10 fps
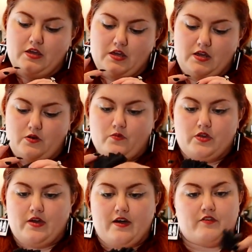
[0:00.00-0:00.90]
then
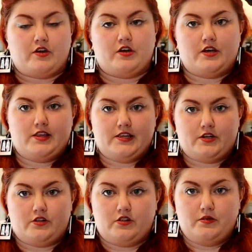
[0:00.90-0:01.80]
when you have a good
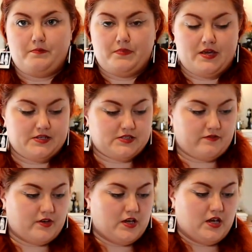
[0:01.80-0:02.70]
little piece
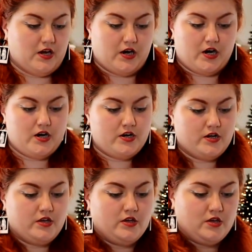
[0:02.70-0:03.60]
of it here,
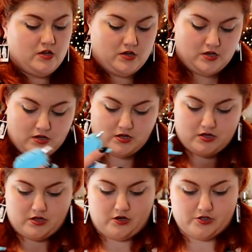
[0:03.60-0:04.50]

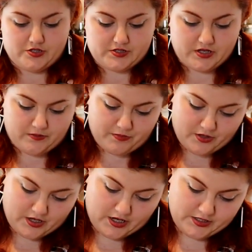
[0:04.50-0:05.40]
you're just gonna
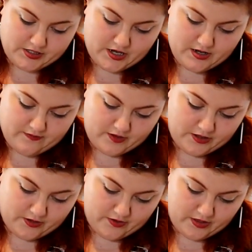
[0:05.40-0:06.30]
put a dot of
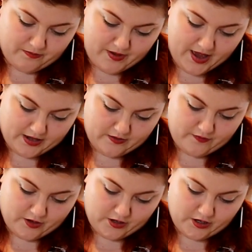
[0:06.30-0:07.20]
glue on the back
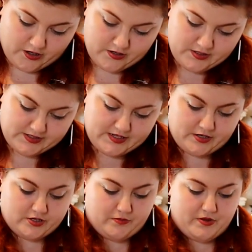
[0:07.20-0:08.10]
of your
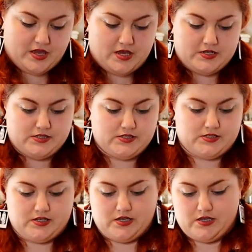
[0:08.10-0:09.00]

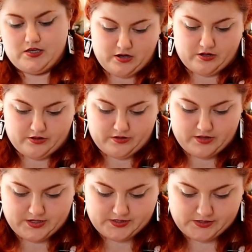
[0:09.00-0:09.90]
centerpiece and glue
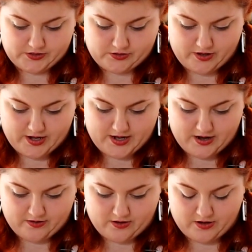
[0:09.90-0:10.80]
this straight
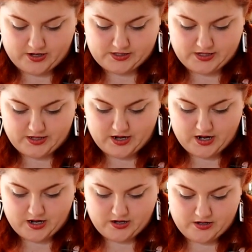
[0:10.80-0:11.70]
down onto
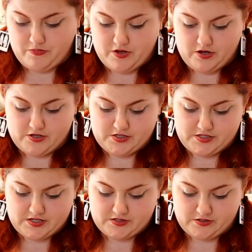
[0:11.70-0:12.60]
there, and put your
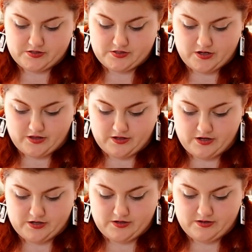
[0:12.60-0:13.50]
scissors on
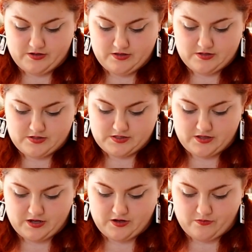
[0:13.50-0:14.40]
there
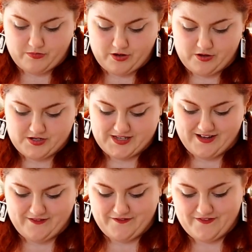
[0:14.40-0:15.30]
so that you don't burn
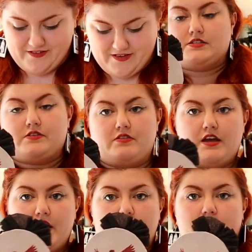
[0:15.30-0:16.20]
yourself. And so
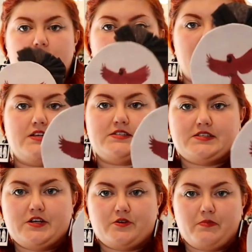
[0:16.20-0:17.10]
there you can kind of
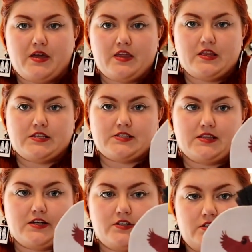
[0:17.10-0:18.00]
see you're making this
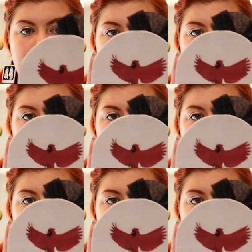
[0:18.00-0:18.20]
little